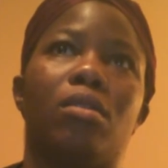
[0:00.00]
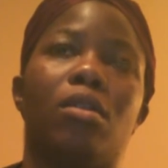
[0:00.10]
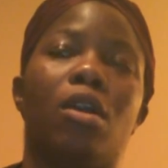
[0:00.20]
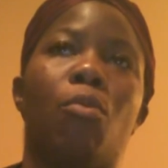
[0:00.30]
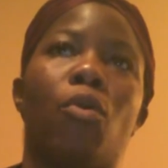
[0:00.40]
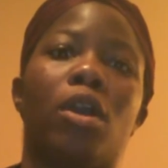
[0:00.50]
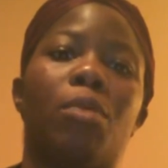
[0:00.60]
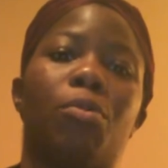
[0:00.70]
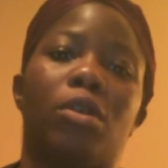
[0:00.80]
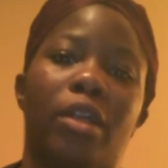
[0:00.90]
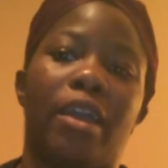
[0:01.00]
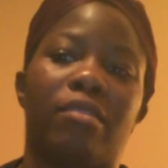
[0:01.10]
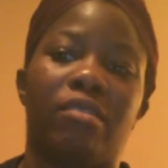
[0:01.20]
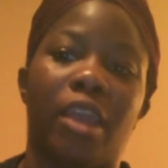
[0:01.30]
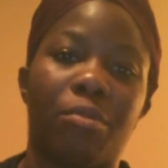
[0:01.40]
a more upper
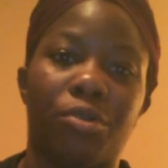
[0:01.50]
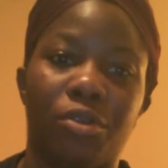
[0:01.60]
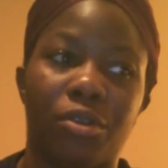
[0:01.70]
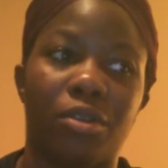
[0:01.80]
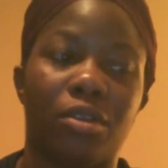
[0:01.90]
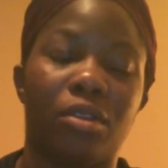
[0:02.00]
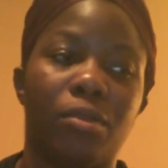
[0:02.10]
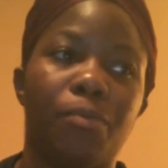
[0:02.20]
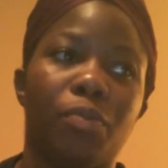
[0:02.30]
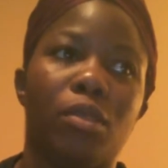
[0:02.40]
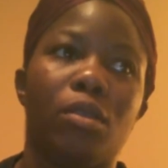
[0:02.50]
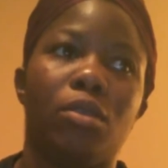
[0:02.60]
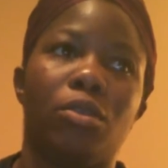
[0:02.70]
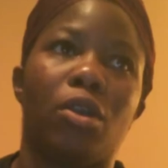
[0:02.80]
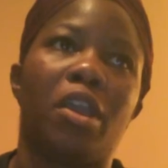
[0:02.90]
class neighborhood.
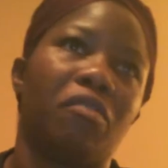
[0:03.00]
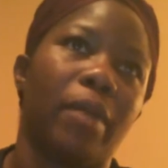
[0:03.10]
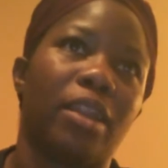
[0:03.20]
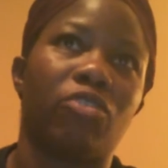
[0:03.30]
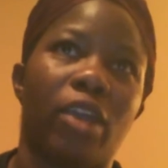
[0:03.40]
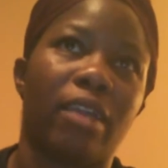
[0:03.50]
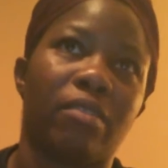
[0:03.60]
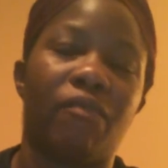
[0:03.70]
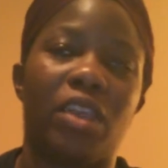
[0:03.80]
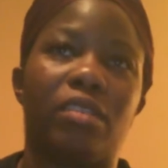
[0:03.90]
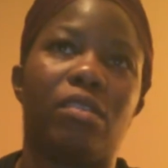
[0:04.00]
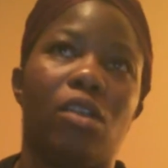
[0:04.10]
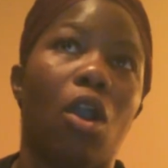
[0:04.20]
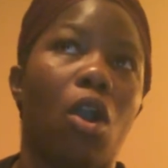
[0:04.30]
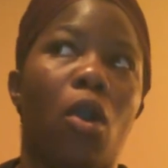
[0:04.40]
You know, everybody drives fancy
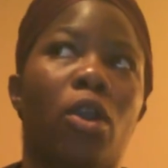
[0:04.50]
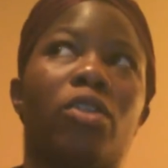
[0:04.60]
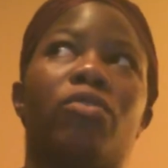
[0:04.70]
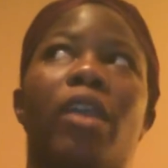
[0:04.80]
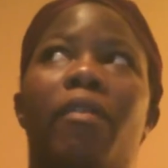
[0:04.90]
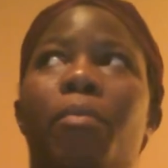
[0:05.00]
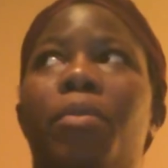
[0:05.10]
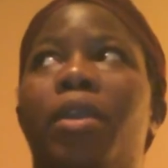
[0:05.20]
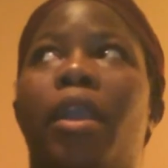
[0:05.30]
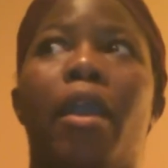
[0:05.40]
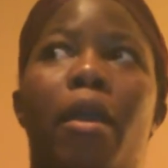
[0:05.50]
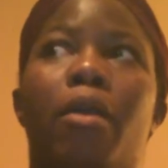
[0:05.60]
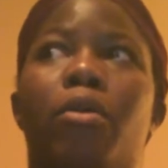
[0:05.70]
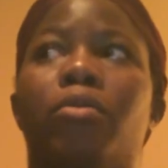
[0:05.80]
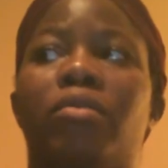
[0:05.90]
cars. You have the big
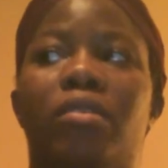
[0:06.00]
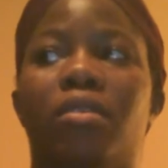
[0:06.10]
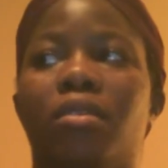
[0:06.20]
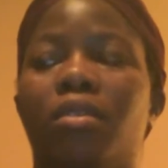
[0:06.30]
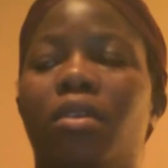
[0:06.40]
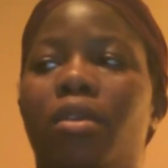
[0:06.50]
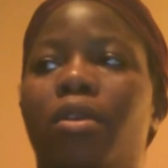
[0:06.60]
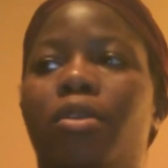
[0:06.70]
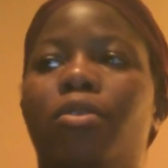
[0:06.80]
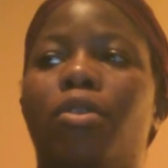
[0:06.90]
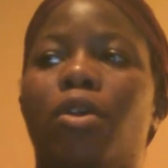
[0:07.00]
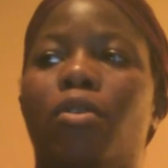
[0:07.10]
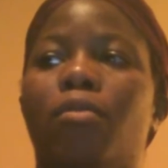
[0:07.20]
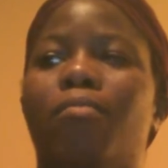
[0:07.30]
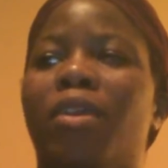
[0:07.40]
house, and, you
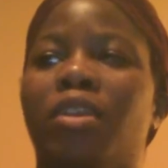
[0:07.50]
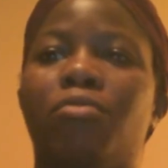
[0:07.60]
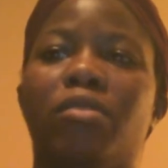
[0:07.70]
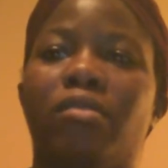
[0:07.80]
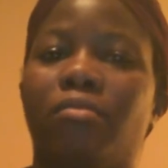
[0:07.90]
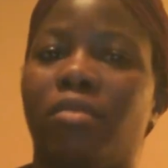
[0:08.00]
know, money wasn't